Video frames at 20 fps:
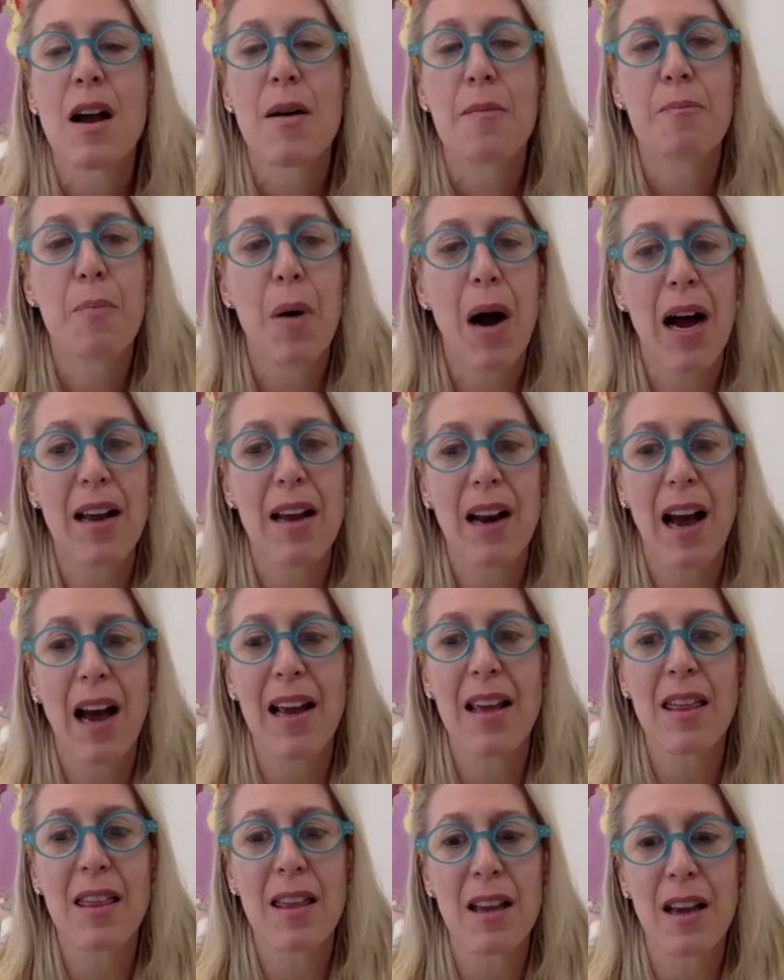But
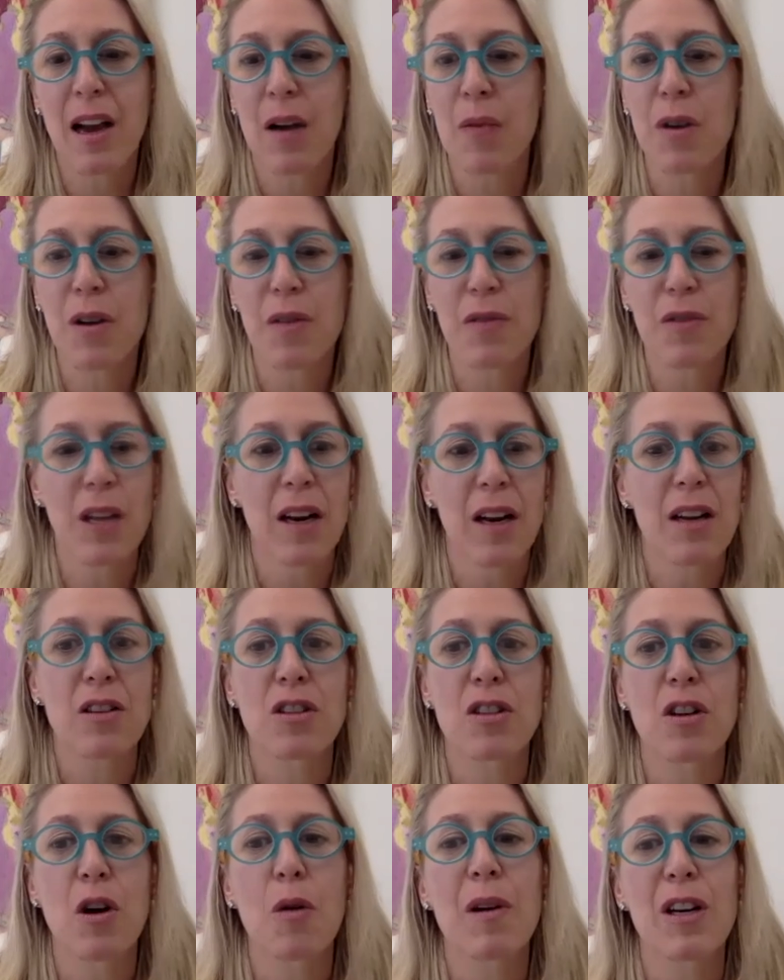I think I would have done it
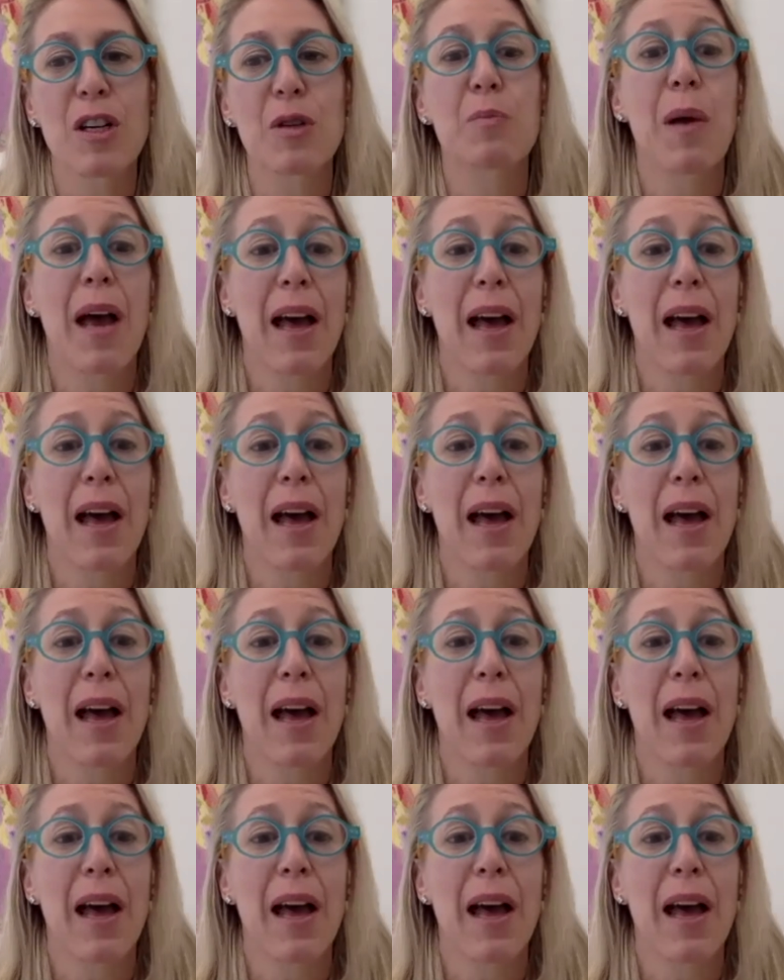so much